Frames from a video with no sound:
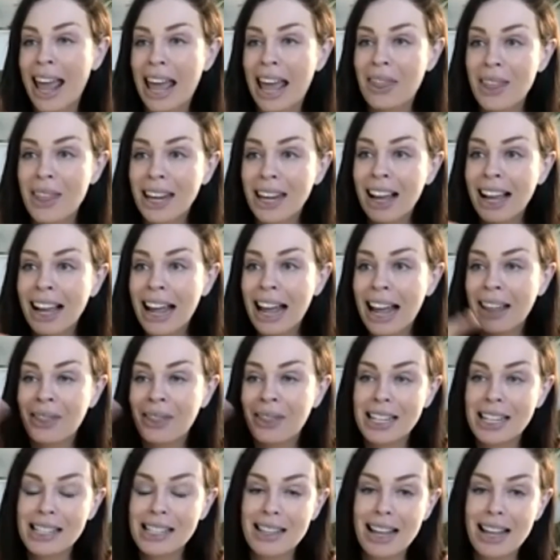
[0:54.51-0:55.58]
And then I had
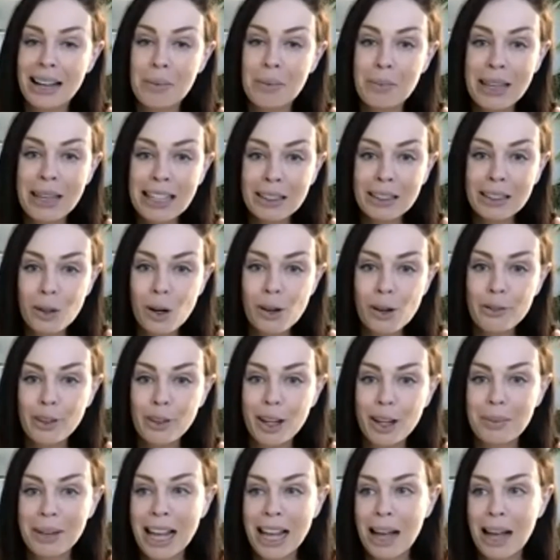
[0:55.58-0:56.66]
this like big law
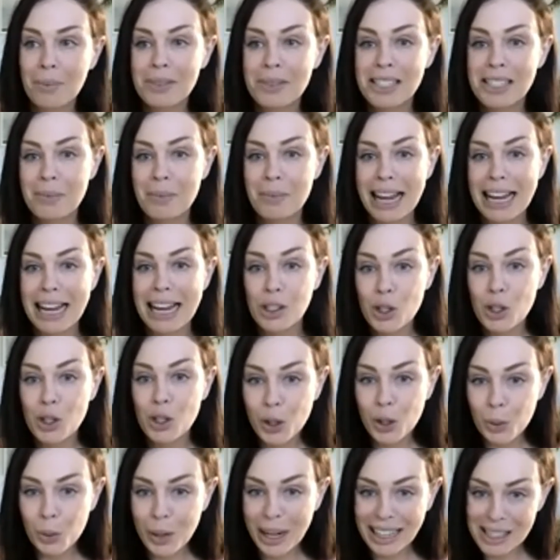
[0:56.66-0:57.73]
firm come to me
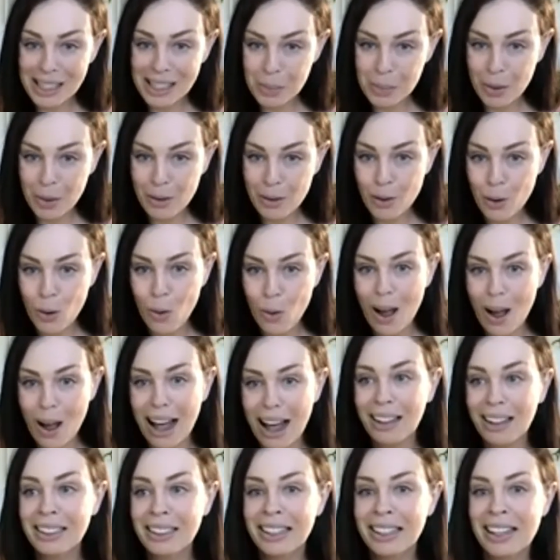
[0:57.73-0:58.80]
2 weeks
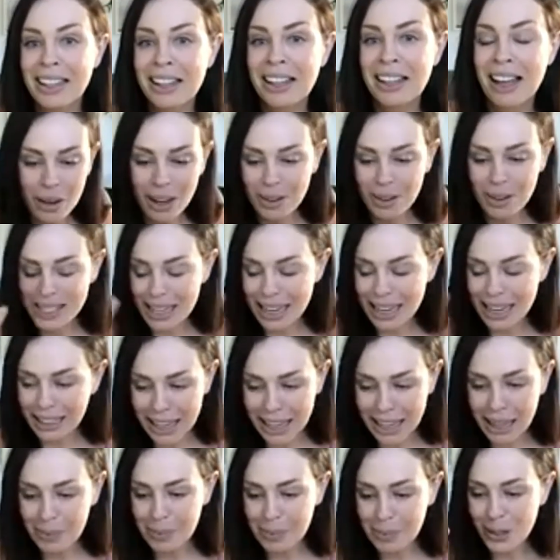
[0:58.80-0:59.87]
before. I was like,
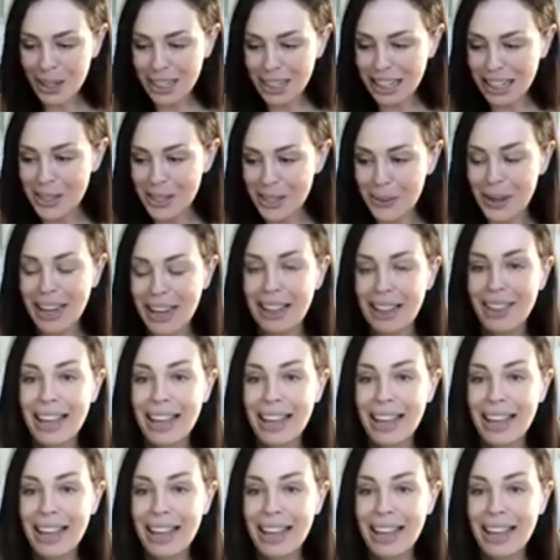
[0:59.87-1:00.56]
no, I'm not going to do it.